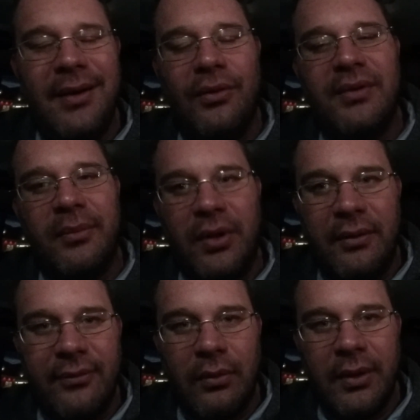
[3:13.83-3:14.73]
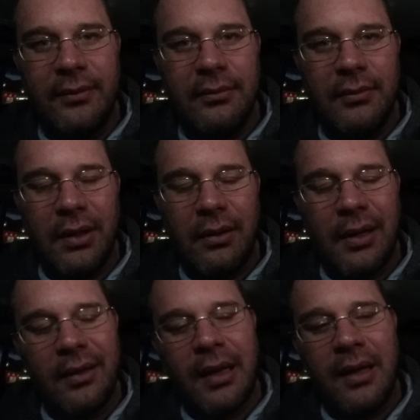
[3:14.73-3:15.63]
He knows I'm good for it.
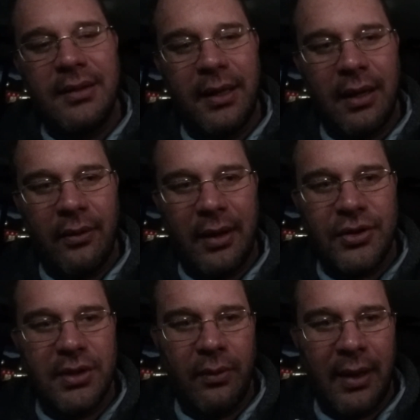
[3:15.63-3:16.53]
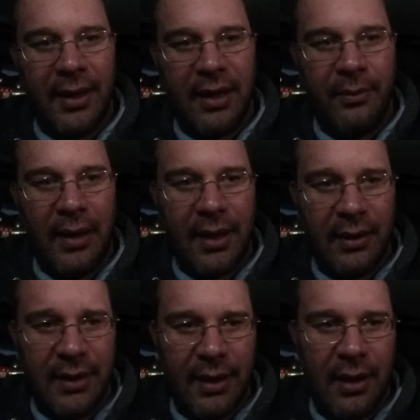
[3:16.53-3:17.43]
I'll take care of that shit when I get back.
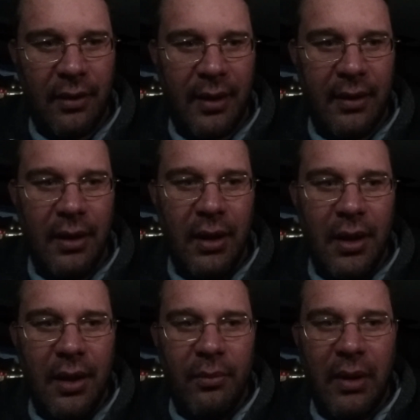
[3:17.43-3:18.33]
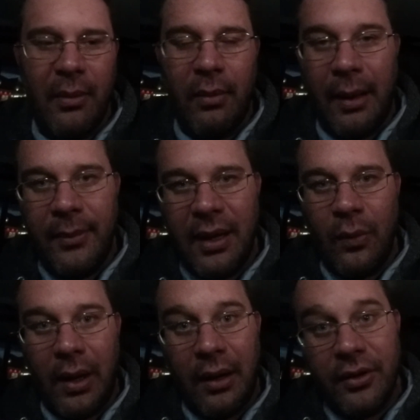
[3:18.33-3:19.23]
I'll take care of that, blah blah blah.
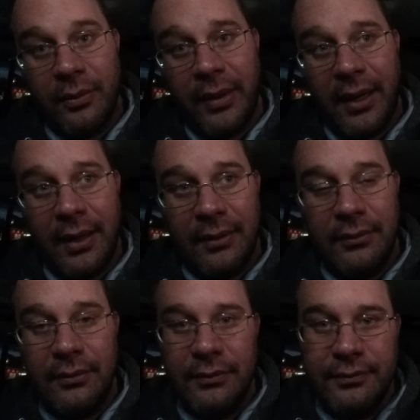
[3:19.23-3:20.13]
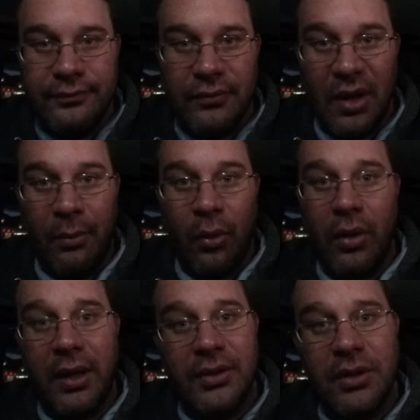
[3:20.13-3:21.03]
Meanwhile, you're paying the
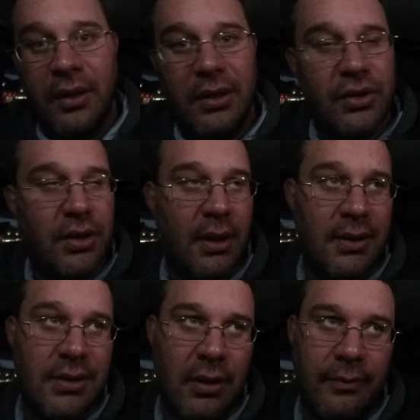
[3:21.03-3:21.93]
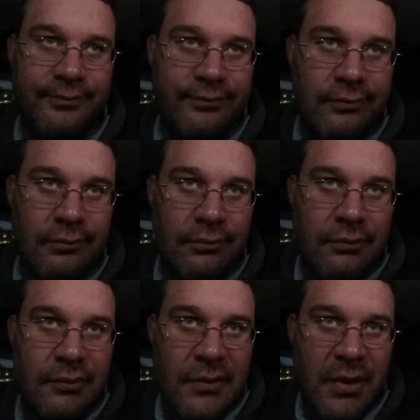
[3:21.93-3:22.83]
mortgage on this shit. So
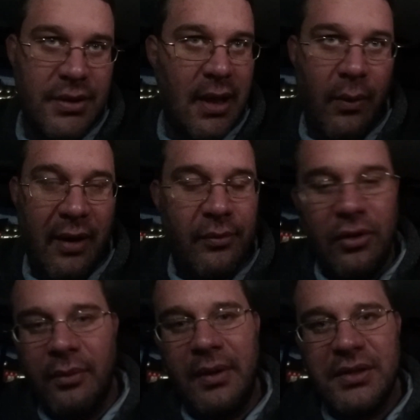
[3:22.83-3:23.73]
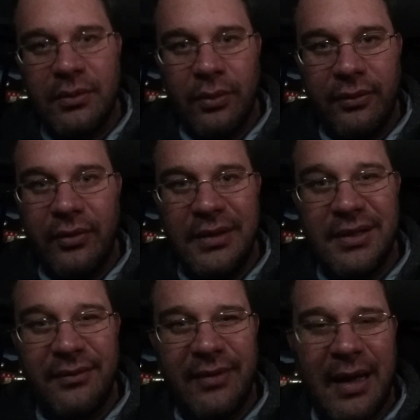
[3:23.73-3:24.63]
stay away from doing business with friends
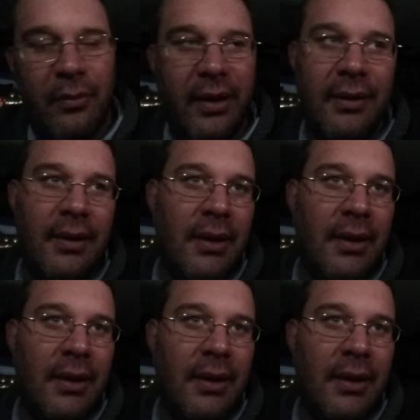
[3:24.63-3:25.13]
and family.